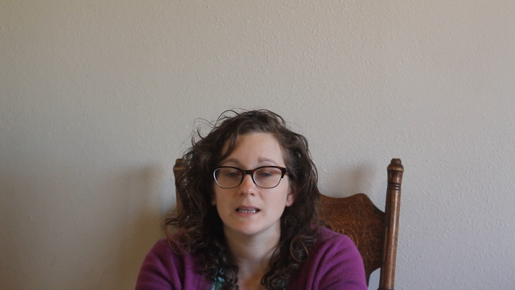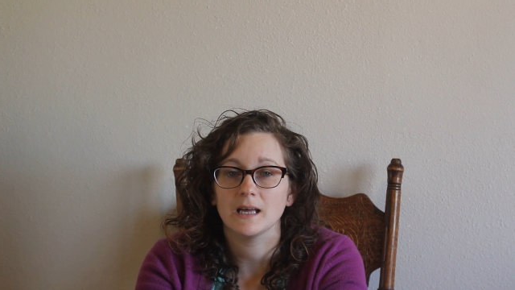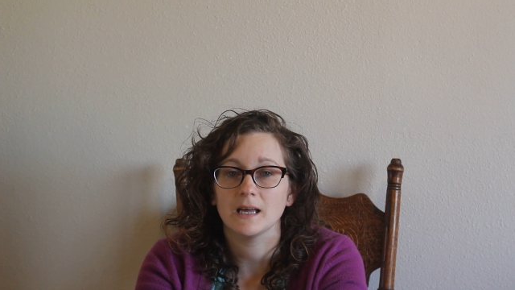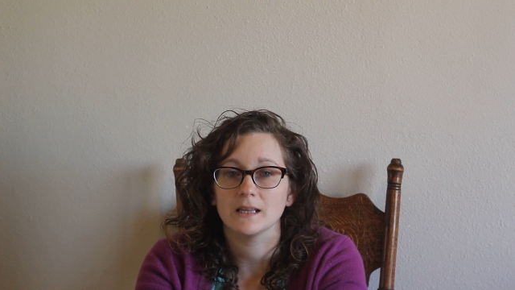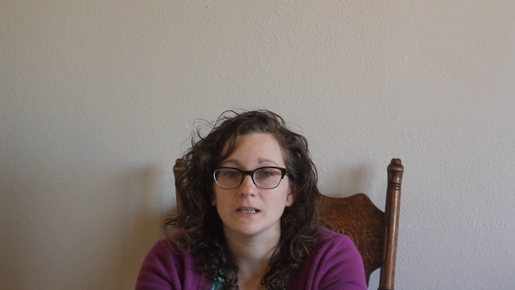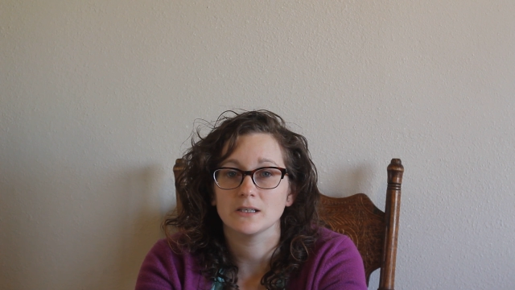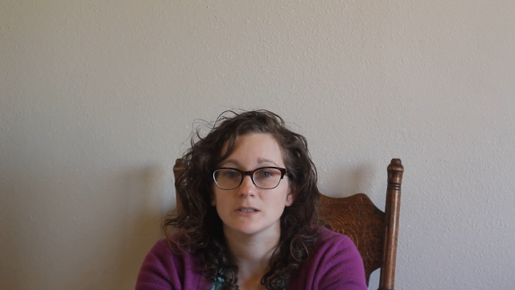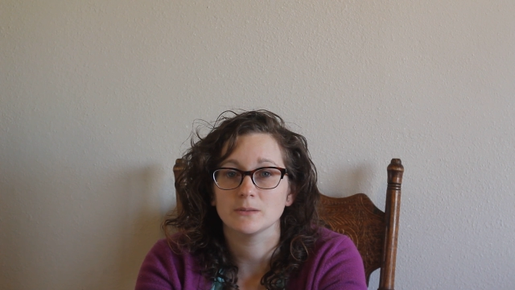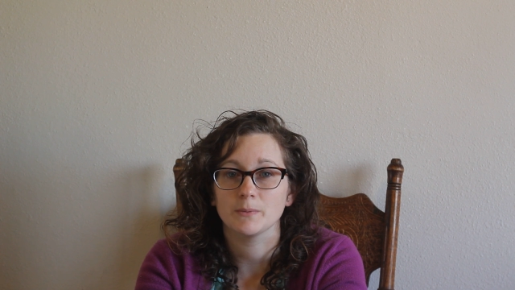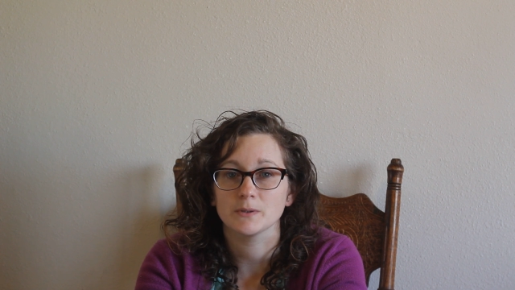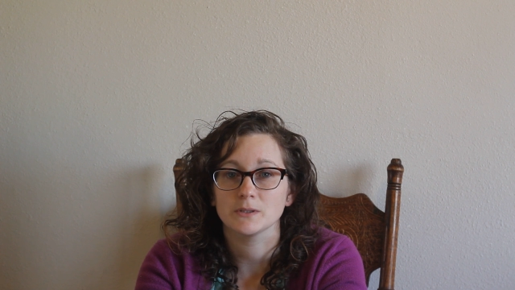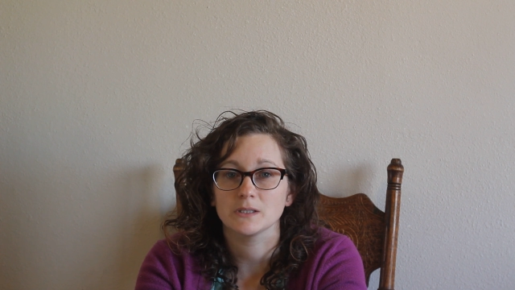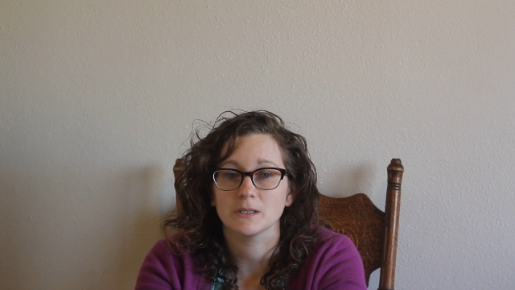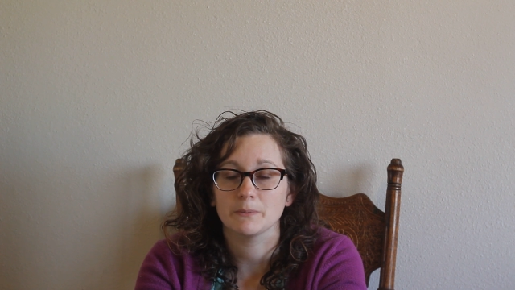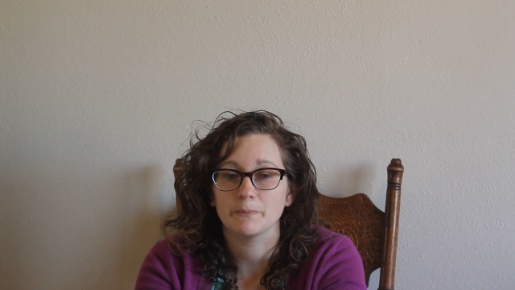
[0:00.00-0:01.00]
that they're
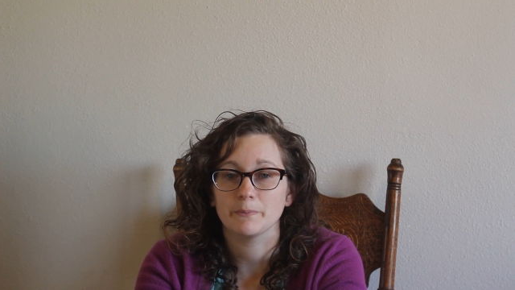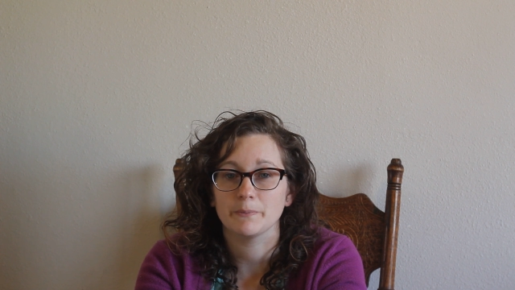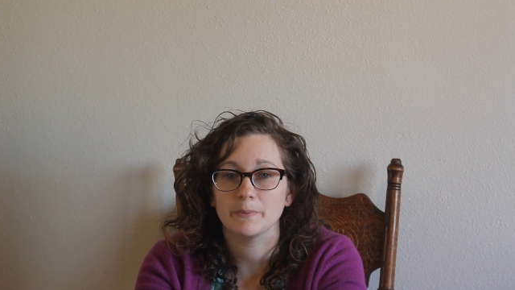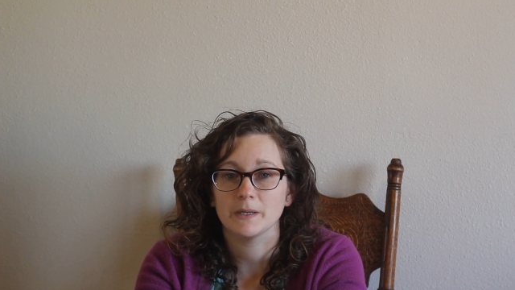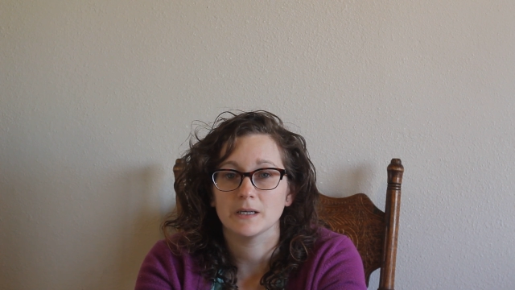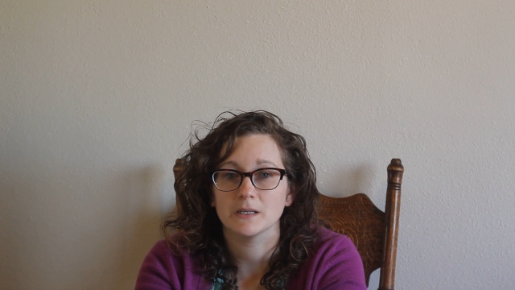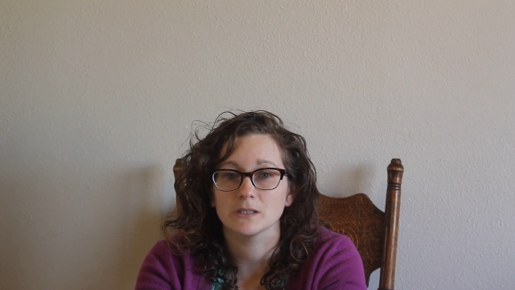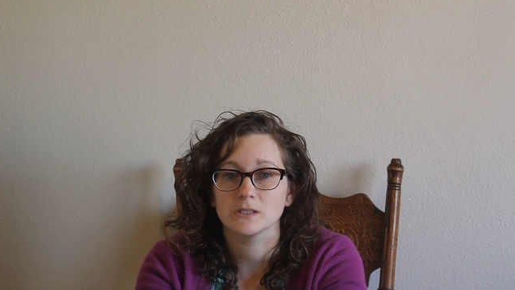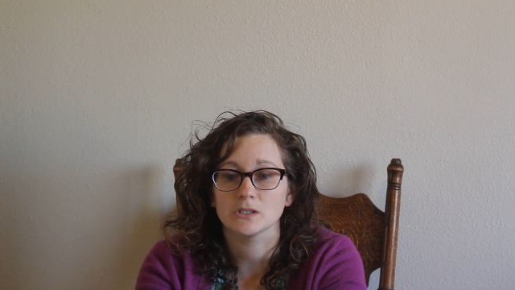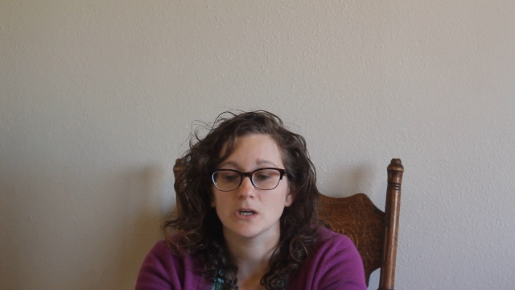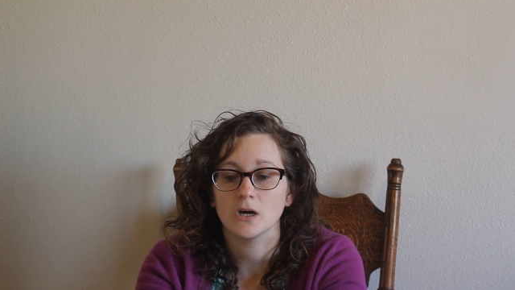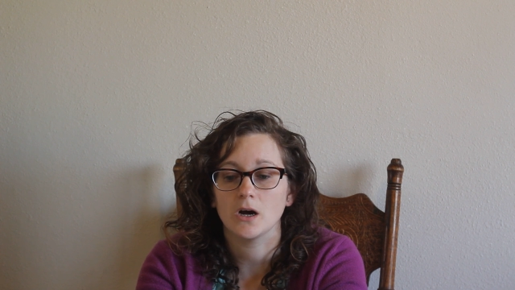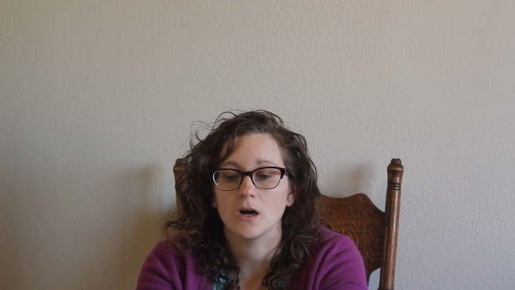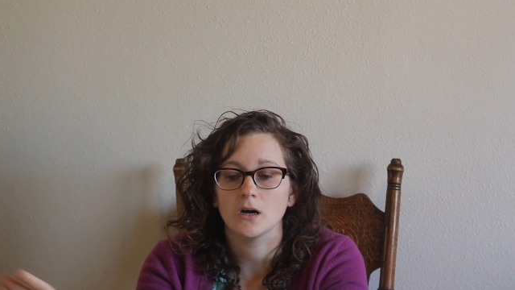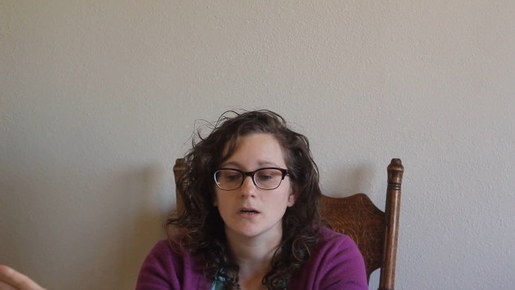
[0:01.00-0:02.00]
supposed to be in
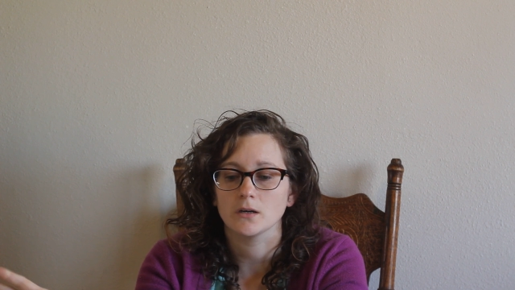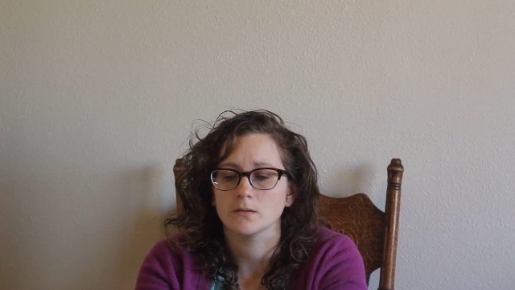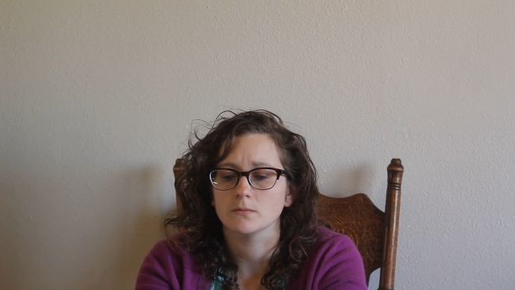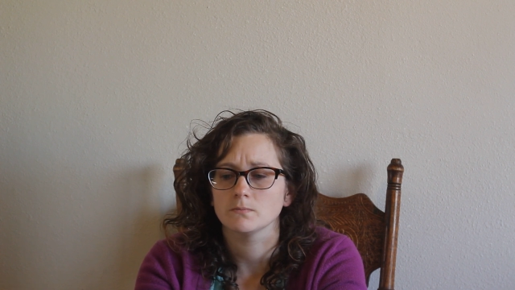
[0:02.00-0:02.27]
stock